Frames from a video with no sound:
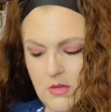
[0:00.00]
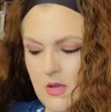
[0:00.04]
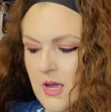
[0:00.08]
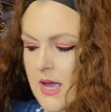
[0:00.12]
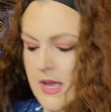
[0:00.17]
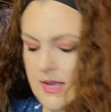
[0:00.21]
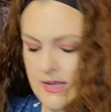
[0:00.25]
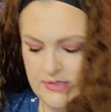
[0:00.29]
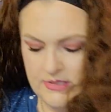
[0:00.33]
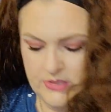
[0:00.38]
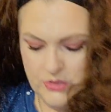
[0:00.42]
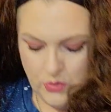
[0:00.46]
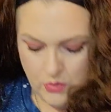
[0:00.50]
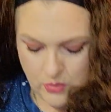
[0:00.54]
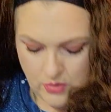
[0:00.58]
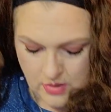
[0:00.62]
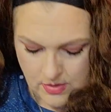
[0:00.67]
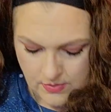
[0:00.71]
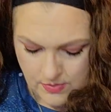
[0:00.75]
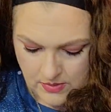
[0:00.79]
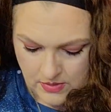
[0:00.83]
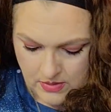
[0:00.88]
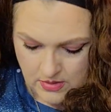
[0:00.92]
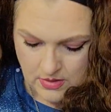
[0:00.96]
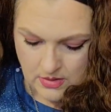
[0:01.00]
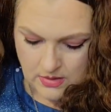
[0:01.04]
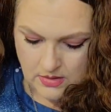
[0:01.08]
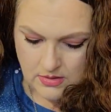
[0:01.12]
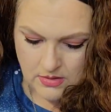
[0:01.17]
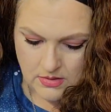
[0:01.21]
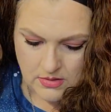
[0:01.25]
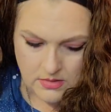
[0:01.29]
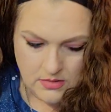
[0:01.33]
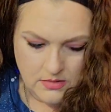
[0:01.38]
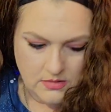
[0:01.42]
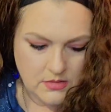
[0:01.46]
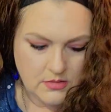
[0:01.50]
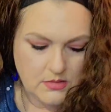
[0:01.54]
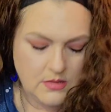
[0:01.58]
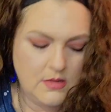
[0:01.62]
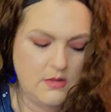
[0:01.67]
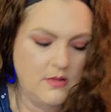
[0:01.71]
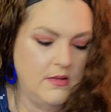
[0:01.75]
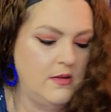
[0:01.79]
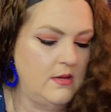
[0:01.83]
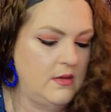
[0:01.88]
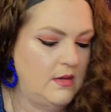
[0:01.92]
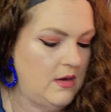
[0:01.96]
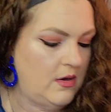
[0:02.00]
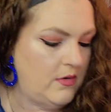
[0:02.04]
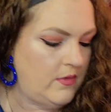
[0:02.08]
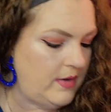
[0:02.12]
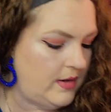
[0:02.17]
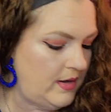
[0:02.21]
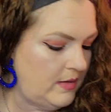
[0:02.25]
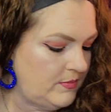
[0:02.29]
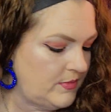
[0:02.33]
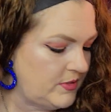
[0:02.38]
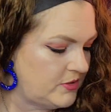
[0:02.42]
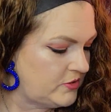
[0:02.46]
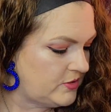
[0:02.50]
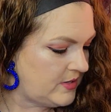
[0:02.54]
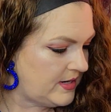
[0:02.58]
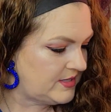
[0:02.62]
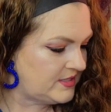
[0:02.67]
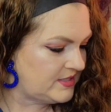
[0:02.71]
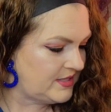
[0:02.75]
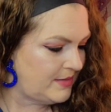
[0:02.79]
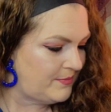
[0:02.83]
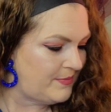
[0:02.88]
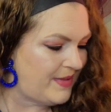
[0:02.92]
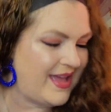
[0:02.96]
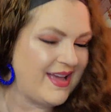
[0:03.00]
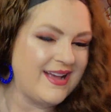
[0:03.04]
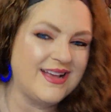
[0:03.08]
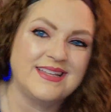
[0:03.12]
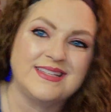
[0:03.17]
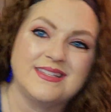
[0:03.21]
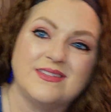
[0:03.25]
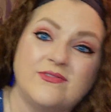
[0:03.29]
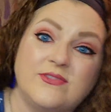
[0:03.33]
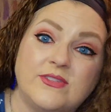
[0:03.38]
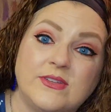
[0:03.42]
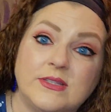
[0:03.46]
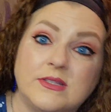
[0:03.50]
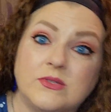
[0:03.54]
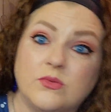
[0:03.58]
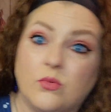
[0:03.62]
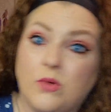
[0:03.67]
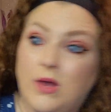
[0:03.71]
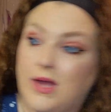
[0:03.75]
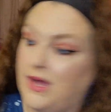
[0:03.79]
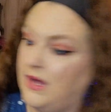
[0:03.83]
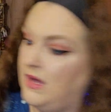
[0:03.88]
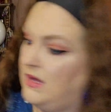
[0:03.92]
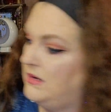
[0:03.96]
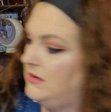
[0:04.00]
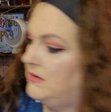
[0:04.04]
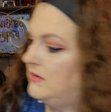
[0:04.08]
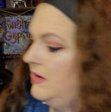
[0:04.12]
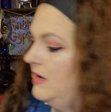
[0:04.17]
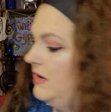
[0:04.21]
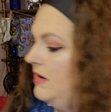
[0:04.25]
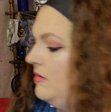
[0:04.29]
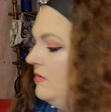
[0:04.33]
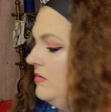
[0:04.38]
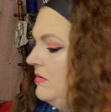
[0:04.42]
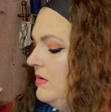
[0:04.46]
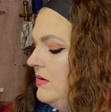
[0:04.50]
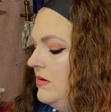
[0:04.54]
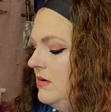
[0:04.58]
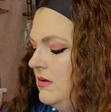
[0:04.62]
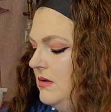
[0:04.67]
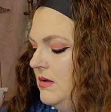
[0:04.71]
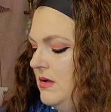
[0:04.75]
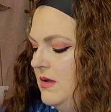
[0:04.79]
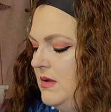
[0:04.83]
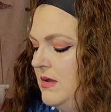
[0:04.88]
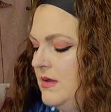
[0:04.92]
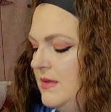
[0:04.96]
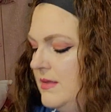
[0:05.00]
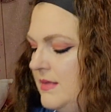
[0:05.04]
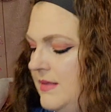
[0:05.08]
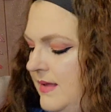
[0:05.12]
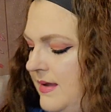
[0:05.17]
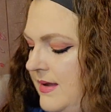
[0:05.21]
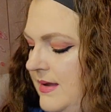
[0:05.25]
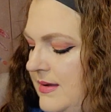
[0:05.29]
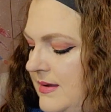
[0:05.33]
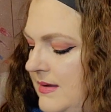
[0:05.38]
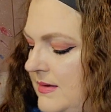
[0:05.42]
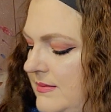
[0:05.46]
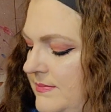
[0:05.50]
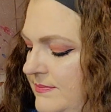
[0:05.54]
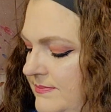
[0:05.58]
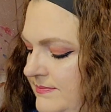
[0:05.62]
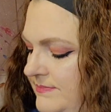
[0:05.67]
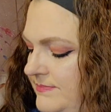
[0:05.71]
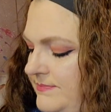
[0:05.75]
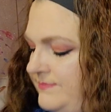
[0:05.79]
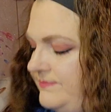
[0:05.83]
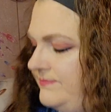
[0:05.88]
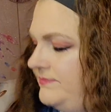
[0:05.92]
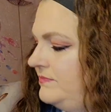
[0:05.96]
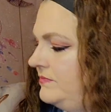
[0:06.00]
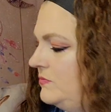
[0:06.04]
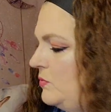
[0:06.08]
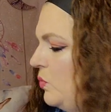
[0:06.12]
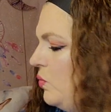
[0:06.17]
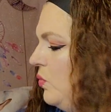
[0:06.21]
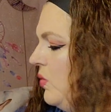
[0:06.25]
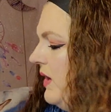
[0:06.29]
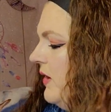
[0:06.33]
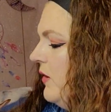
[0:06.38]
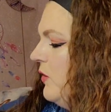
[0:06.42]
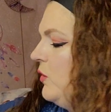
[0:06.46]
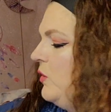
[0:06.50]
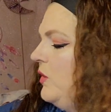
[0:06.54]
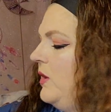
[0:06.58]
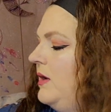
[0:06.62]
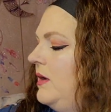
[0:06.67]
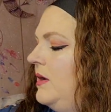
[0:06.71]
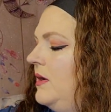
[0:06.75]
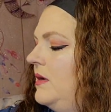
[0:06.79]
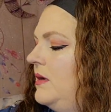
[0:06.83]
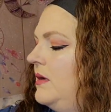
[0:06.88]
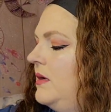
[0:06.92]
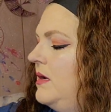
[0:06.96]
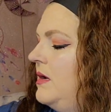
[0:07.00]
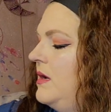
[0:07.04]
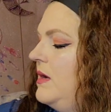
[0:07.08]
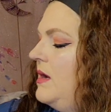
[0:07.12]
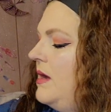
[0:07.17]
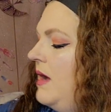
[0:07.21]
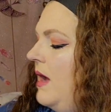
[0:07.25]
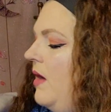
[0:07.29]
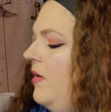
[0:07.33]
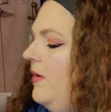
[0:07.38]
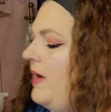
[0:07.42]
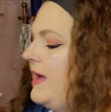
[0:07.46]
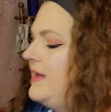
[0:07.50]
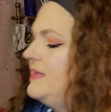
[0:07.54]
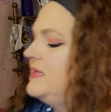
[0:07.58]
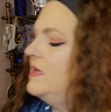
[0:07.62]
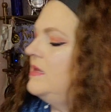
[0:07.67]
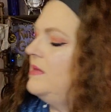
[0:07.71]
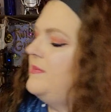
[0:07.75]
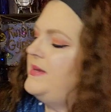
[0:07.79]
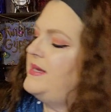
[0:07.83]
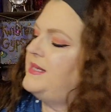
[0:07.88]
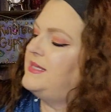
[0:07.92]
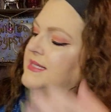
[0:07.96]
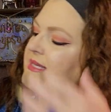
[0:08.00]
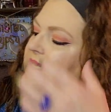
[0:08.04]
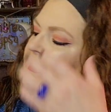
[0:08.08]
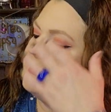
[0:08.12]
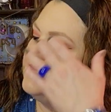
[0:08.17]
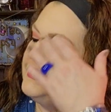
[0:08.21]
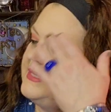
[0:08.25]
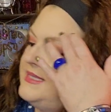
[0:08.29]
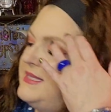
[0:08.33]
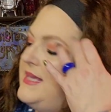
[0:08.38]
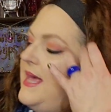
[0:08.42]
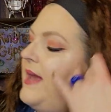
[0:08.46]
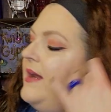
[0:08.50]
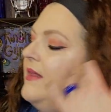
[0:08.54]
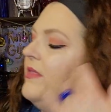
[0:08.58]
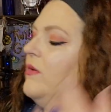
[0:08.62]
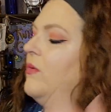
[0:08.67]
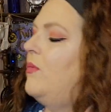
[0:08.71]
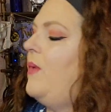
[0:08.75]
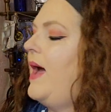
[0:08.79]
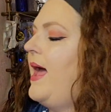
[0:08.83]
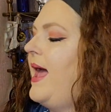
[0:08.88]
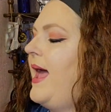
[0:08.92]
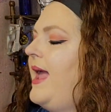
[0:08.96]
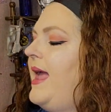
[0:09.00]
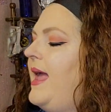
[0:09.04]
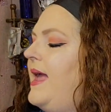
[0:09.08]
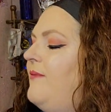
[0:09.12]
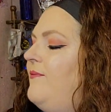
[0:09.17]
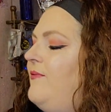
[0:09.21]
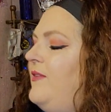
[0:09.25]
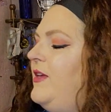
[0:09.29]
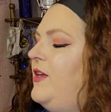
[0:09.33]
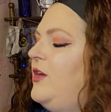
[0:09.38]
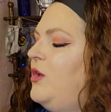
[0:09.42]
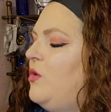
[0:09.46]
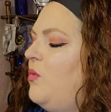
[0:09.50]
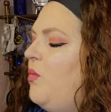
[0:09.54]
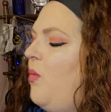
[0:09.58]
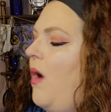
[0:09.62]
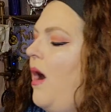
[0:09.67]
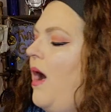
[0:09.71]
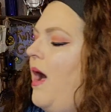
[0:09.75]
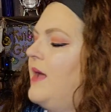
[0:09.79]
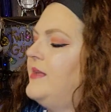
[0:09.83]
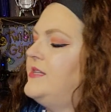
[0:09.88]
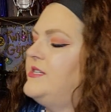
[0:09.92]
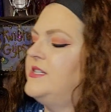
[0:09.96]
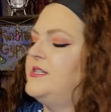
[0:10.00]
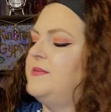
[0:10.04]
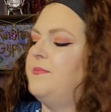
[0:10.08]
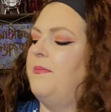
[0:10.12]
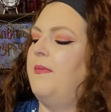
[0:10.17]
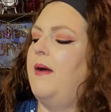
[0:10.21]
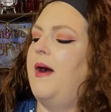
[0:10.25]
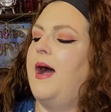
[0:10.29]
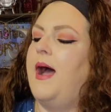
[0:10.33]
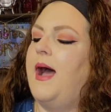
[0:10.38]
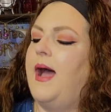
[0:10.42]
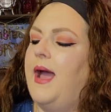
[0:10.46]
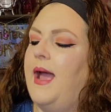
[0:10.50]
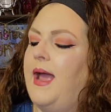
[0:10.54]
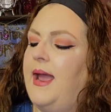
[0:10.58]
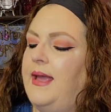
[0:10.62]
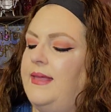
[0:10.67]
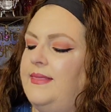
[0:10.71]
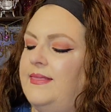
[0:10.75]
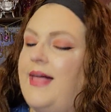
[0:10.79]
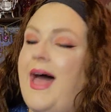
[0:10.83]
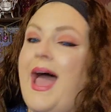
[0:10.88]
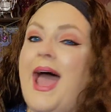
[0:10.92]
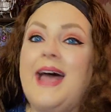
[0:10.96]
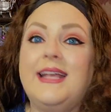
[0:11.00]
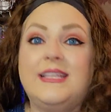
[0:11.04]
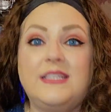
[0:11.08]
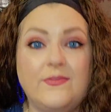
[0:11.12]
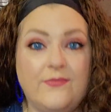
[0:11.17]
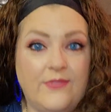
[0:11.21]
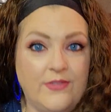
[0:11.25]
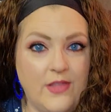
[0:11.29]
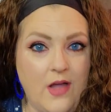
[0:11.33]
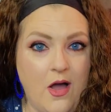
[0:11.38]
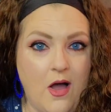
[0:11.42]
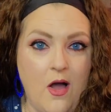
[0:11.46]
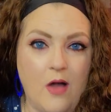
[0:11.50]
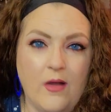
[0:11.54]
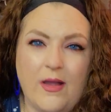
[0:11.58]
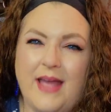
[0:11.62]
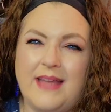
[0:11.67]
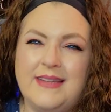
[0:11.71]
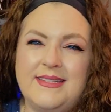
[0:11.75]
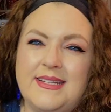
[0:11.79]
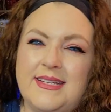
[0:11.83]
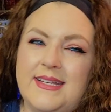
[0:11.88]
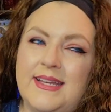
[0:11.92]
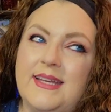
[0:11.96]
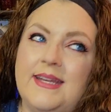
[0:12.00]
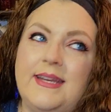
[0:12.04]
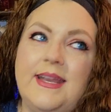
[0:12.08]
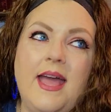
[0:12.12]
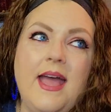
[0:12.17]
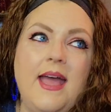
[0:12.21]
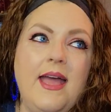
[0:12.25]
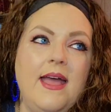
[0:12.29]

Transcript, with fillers: Adorable. All right, I'm going to trash that bag because it feels wet. I don't know. Like, weird. Okay, so let me just get this out of the way. If you watched my last vlog I did,